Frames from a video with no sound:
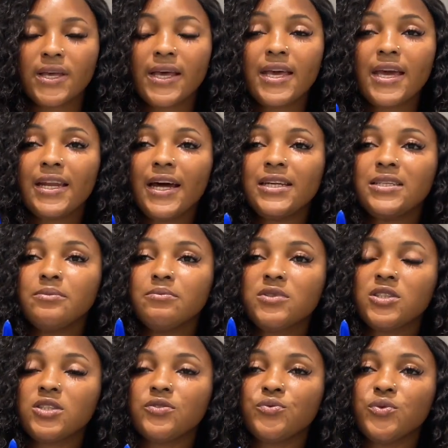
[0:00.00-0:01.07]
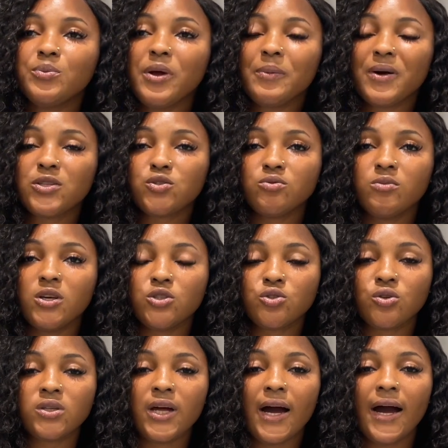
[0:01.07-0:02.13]
Again, I didn't remember to
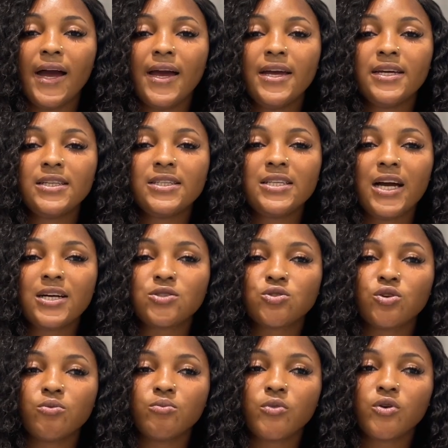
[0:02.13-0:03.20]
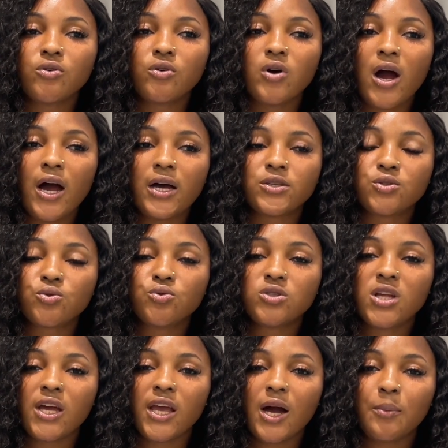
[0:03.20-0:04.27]
mention that there are some schools
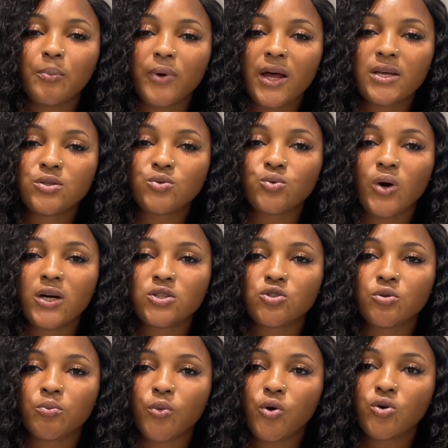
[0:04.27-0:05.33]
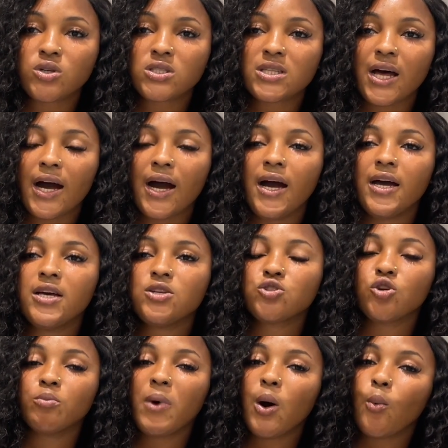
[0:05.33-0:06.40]
that you apply to, and some courses that
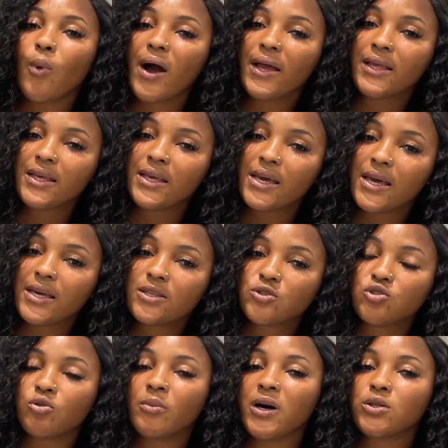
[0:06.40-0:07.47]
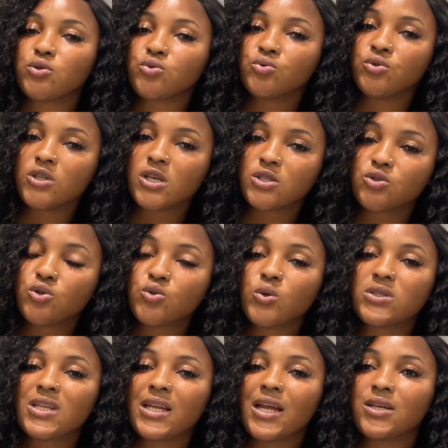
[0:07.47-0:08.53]
some are 1 year, some are 2 years. Those
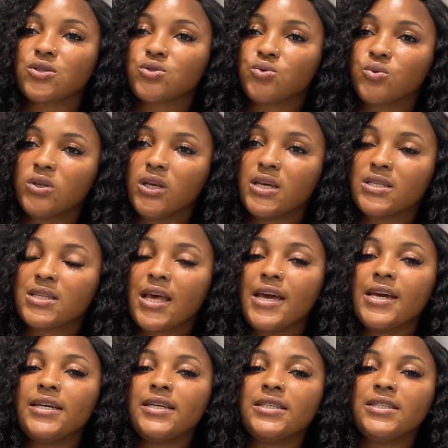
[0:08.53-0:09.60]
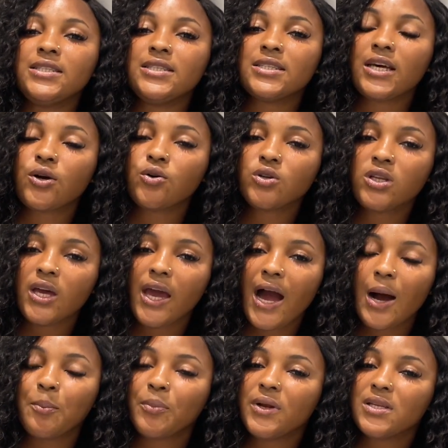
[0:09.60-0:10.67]
ones that are 2 years, the second year
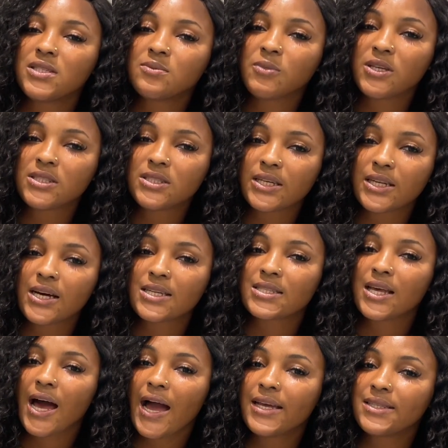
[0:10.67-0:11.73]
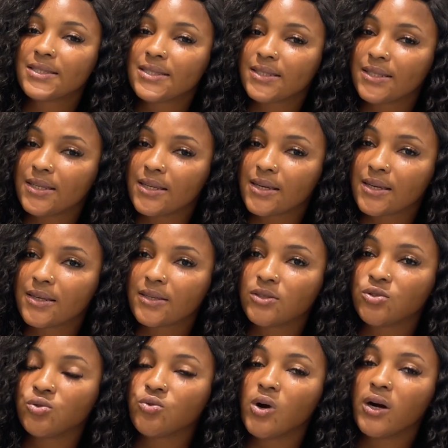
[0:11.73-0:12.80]
are placement year, that's IT year.
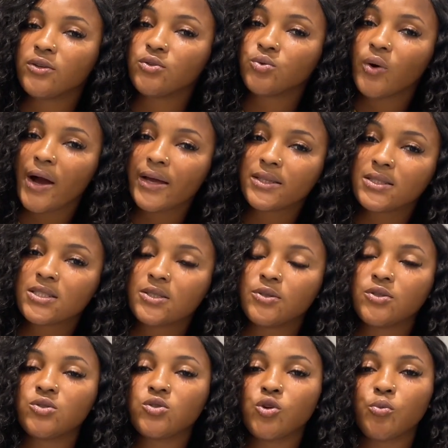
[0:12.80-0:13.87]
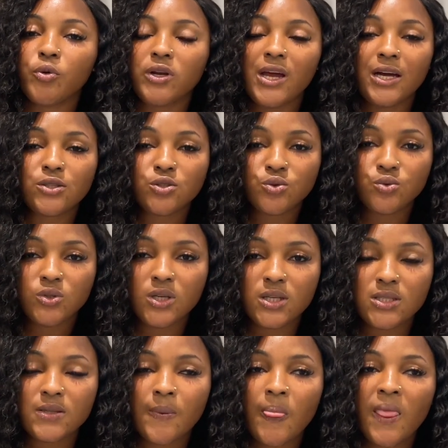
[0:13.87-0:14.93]
You go and do IT. So, but they are 2
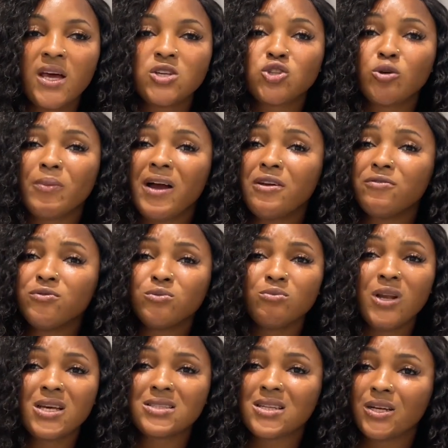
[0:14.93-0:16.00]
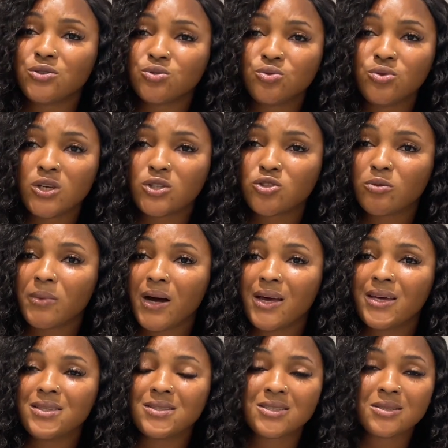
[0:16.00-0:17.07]
years. Some are even less than 2 years, some are
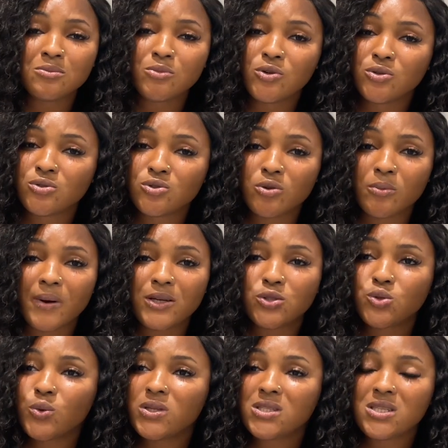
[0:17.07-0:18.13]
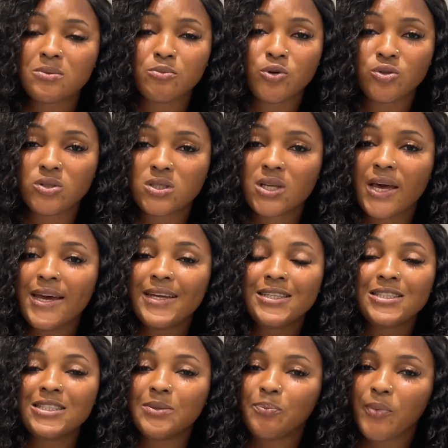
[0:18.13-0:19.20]
18 months, some are 20 months,
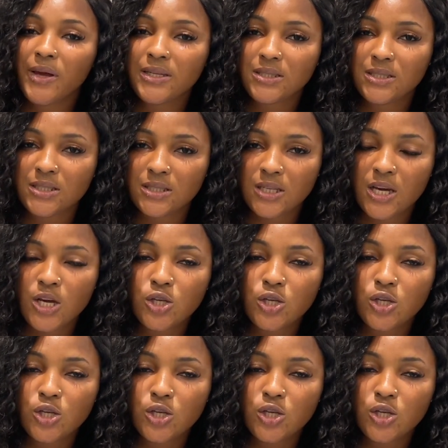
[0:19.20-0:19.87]
depending.